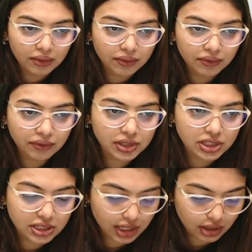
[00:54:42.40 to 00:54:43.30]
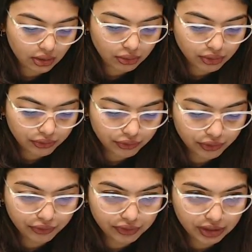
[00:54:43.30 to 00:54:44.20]
which is around
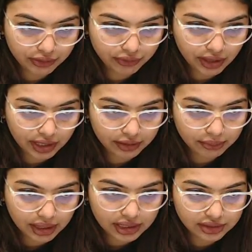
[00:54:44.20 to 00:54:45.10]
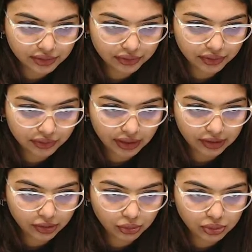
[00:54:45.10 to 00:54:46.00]
55 minus
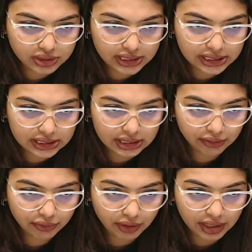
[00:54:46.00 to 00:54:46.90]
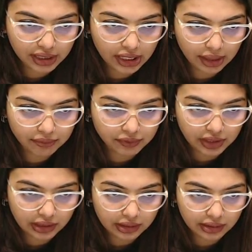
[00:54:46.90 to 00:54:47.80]
55 to 65 MV.
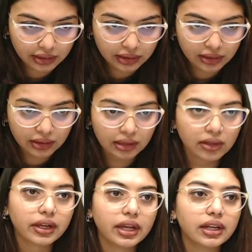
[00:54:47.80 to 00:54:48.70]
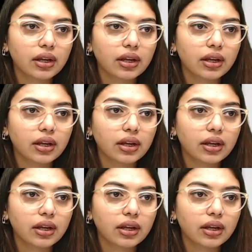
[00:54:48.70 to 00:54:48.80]
Okay, now